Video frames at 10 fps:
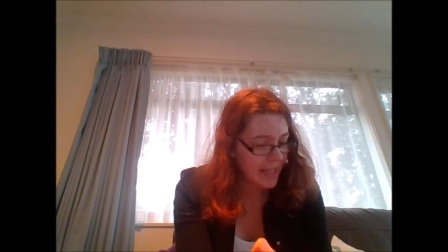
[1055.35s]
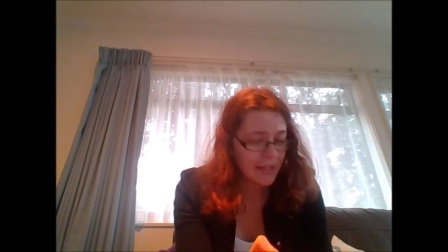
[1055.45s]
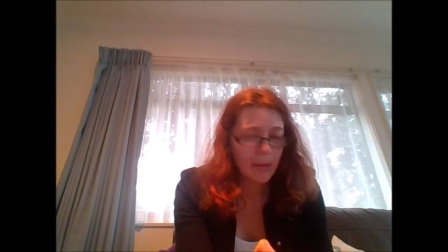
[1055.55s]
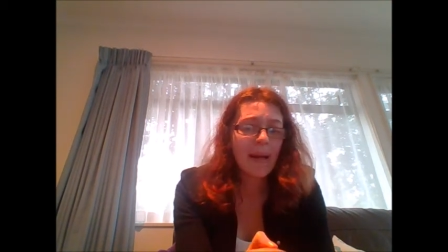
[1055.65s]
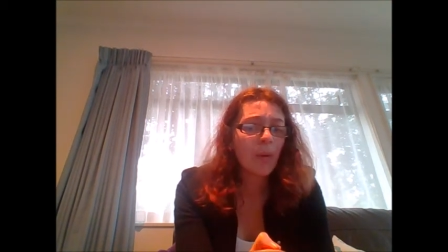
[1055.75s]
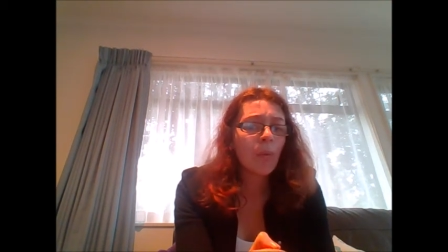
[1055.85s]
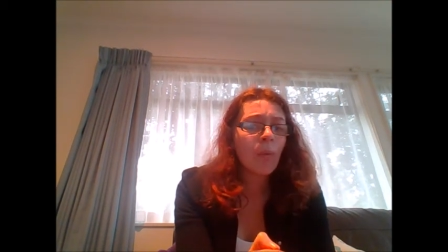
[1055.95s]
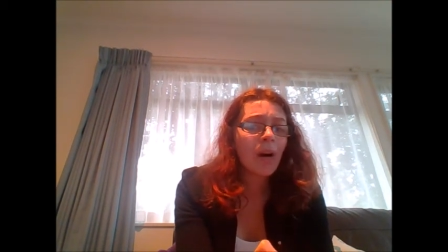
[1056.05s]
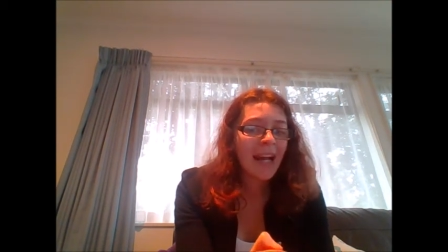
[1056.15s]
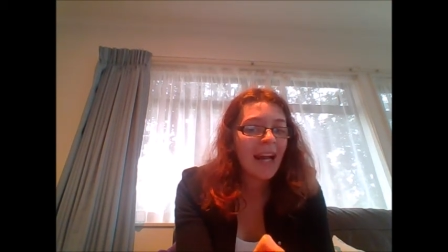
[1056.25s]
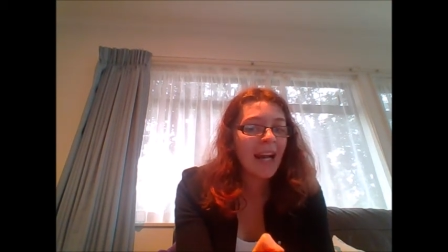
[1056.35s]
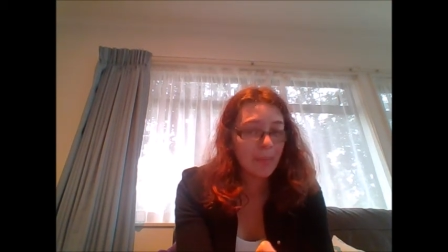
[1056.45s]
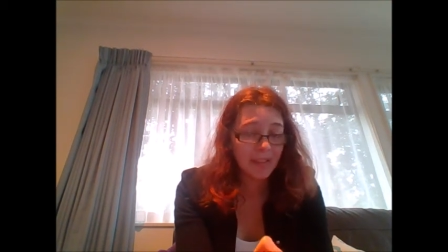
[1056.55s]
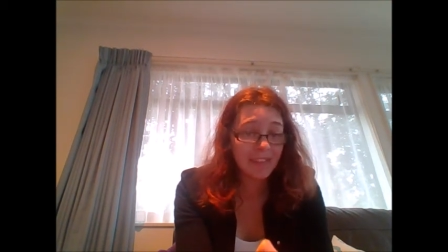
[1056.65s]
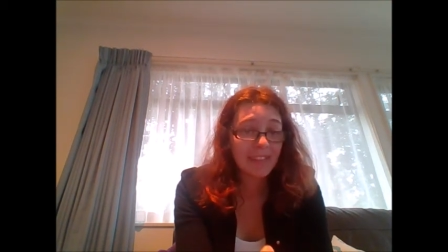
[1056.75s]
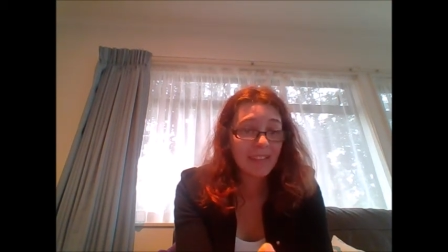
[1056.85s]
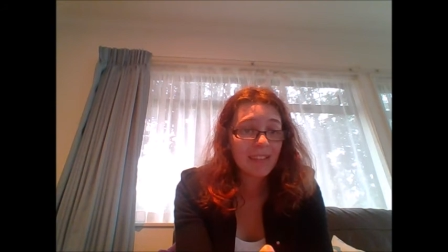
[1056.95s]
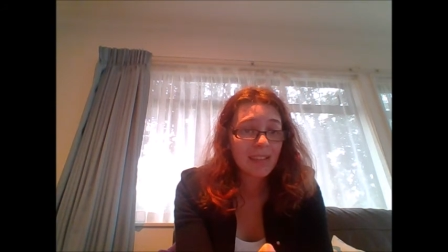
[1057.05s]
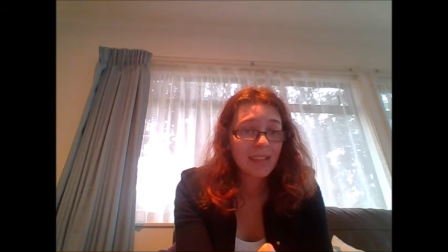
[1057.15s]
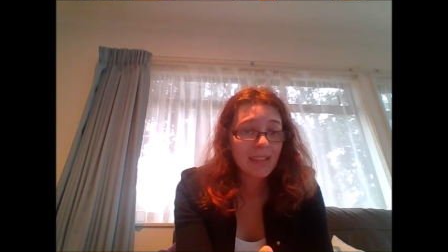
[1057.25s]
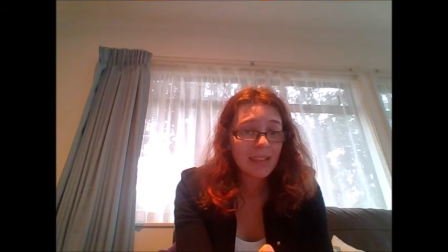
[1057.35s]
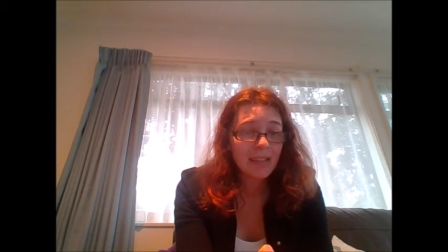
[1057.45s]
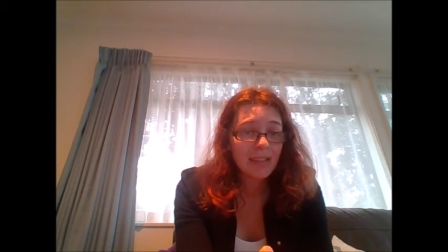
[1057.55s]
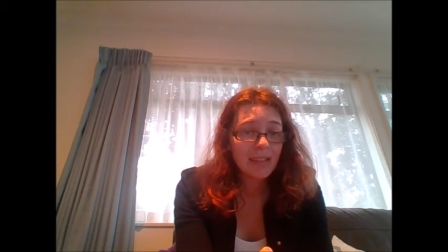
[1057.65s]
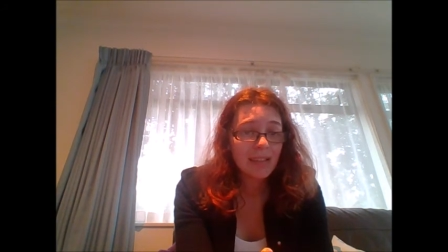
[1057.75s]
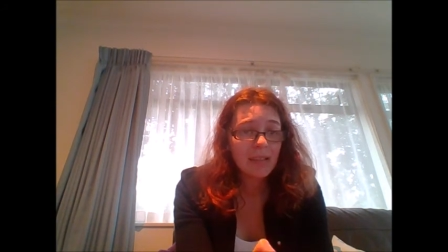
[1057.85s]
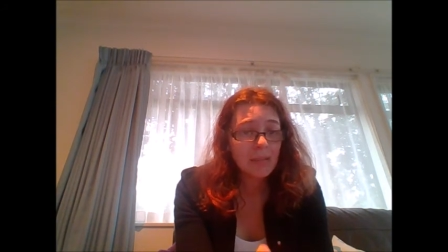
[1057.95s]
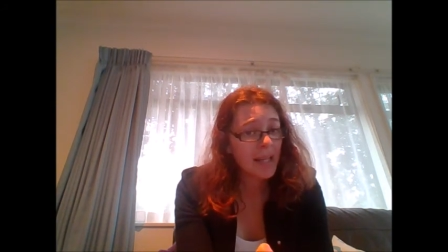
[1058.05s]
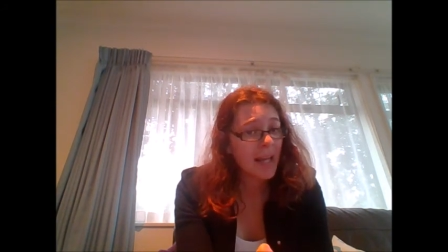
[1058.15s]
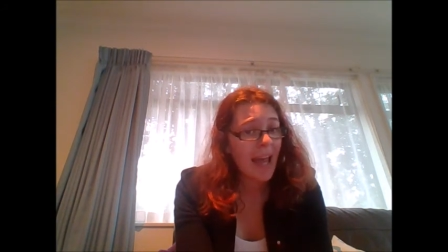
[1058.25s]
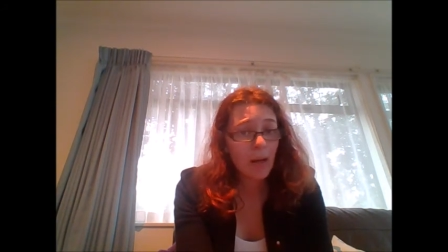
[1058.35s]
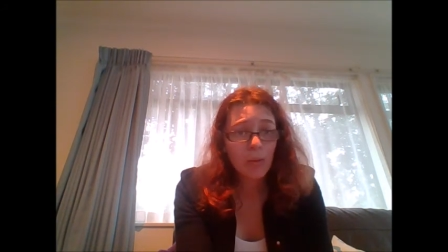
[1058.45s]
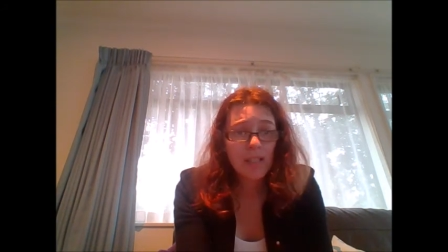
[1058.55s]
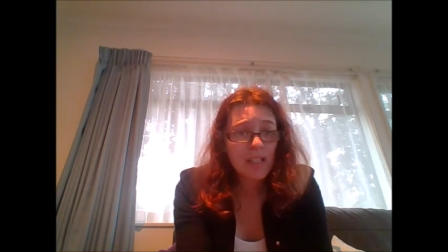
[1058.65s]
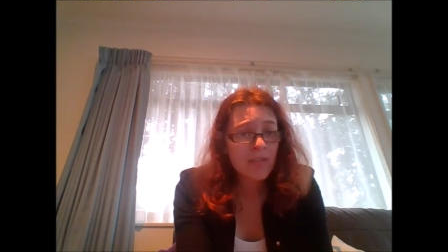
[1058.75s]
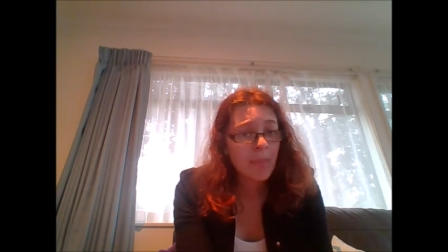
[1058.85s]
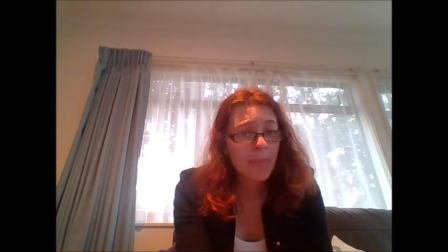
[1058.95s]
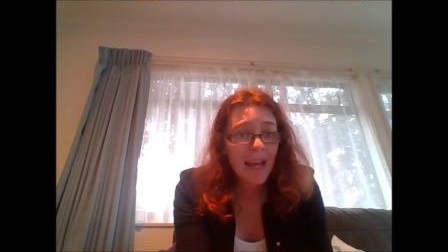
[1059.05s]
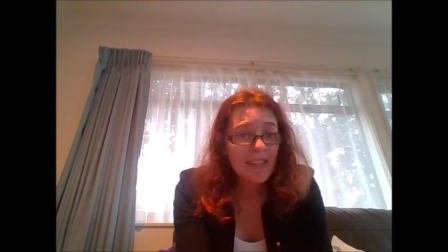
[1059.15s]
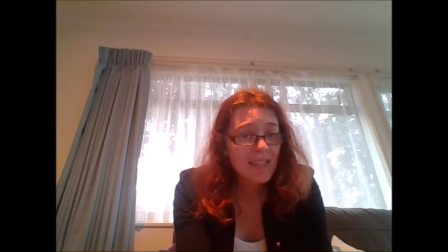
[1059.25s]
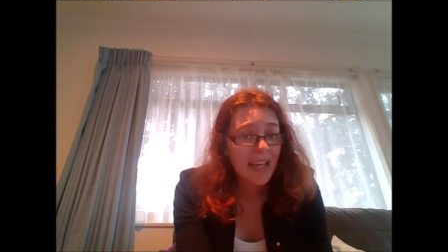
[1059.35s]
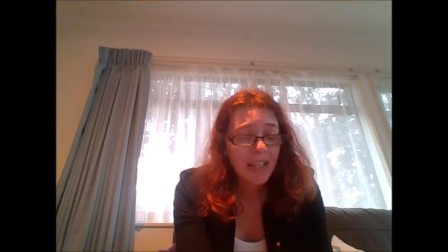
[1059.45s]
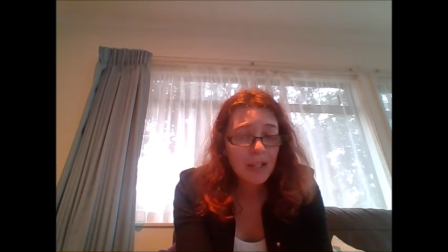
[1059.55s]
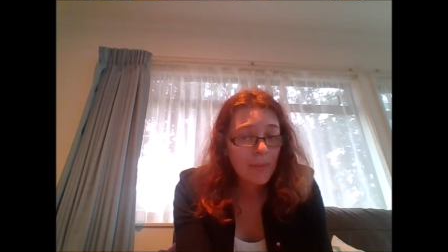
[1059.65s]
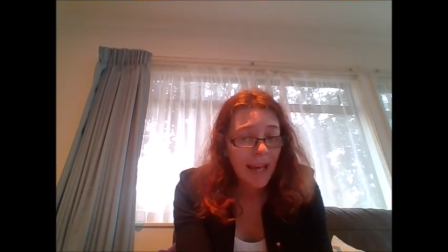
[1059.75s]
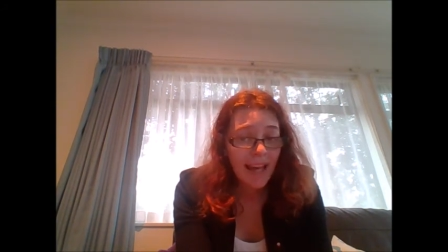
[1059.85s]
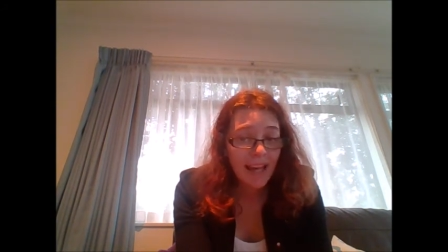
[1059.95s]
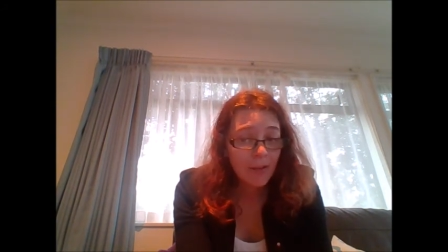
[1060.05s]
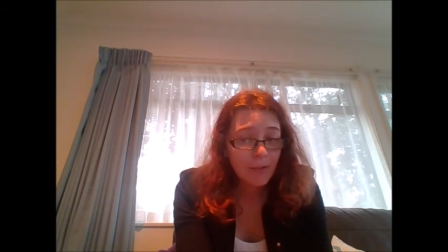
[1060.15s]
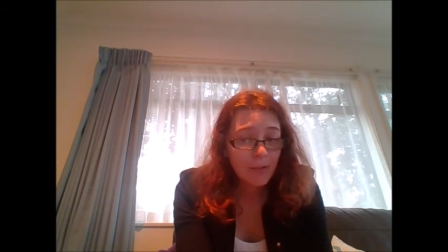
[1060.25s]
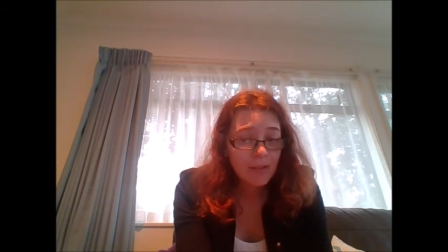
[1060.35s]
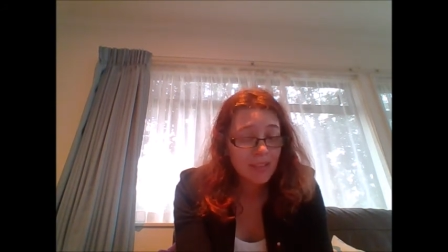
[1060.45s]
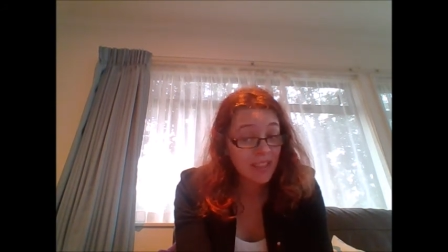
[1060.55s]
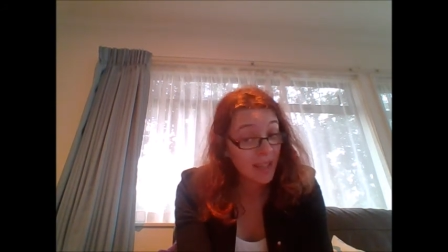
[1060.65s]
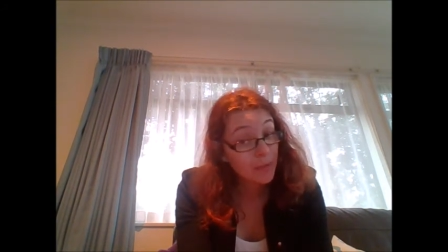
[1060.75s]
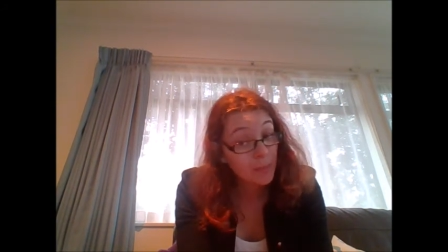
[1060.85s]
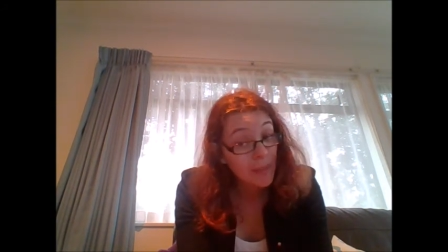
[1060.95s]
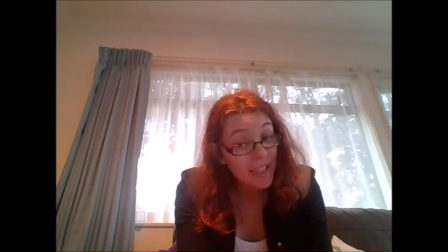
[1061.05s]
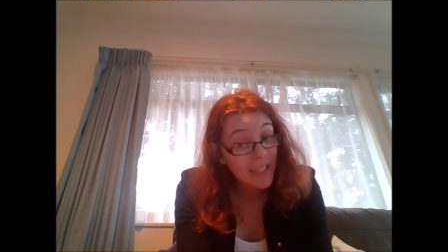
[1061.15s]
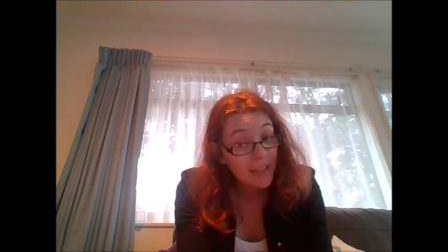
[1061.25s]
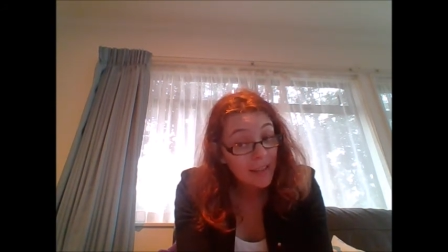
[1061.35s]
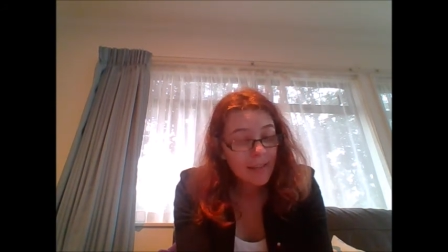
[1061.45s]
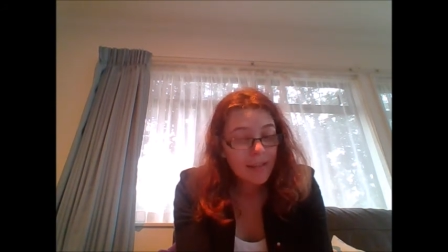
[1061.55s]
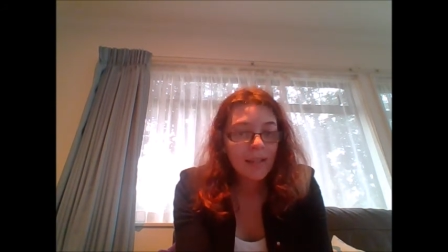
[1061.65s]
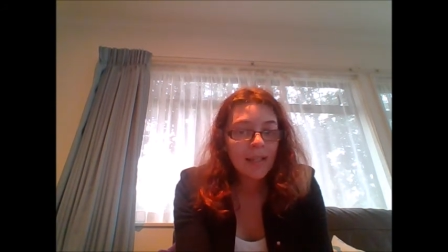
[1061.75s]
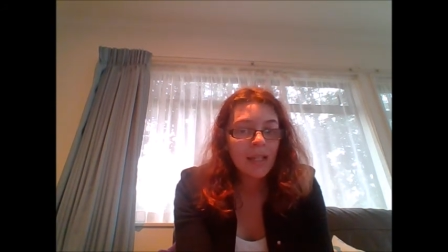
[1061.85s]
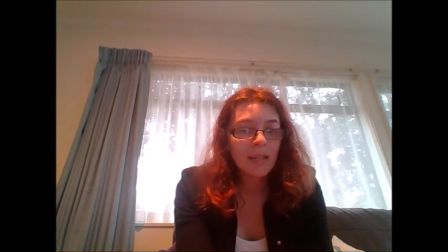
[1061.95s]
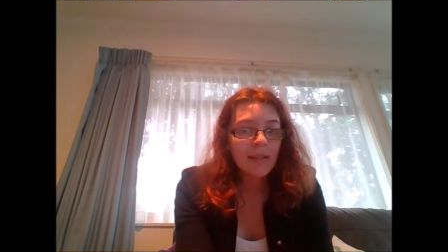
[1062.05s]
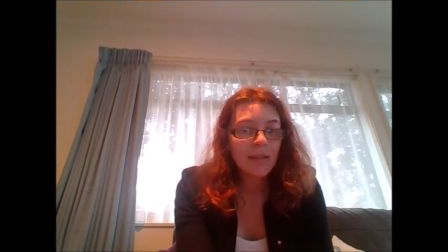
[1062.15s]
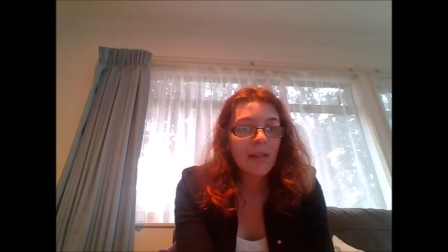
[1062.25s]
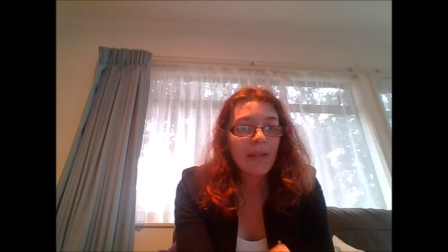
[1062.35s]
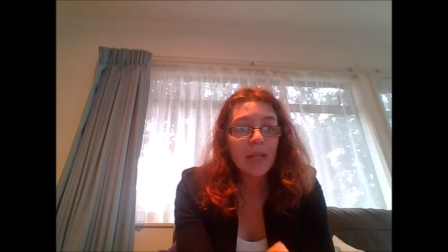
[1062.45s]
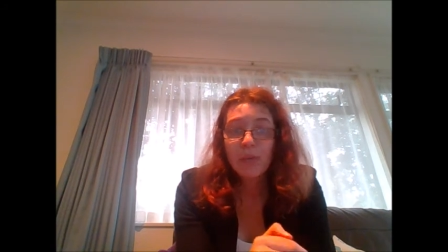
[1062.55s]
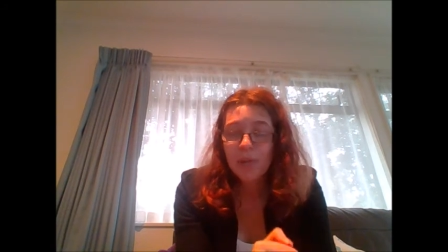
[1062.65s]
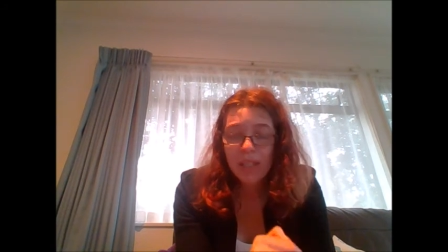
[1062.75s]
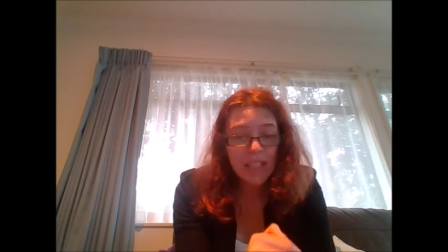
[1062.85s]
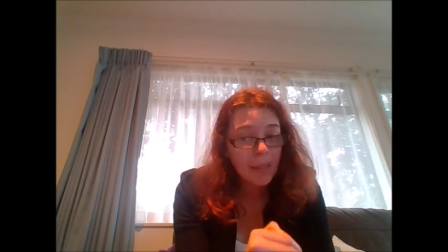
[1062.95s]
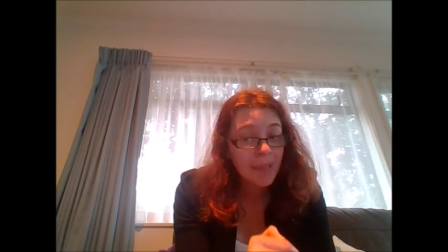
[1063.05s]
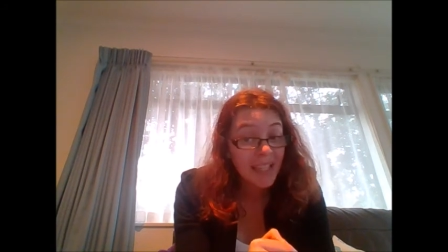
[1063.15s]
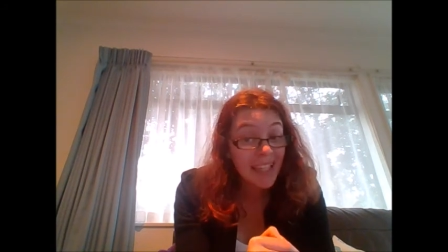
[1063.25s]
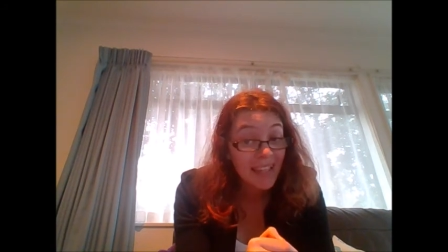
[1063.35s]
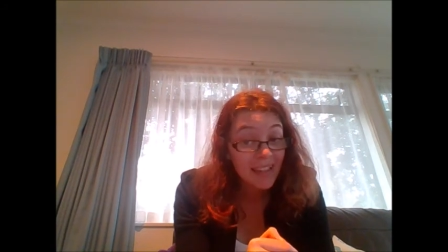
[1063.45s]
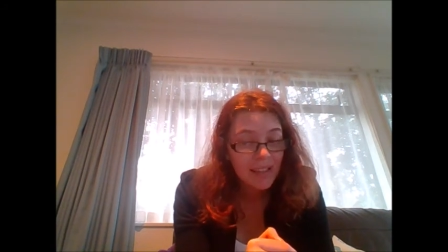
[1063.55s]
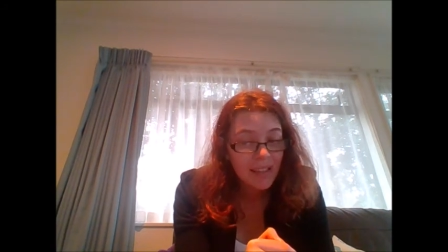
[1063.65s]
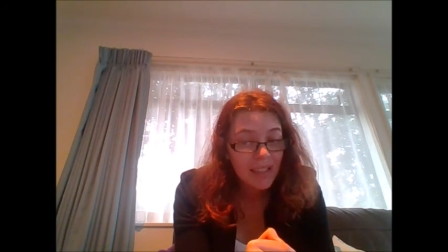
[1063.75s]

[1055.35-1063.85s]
that no matter what happens, no matter how much of a bad day you have, same with me, that you can come here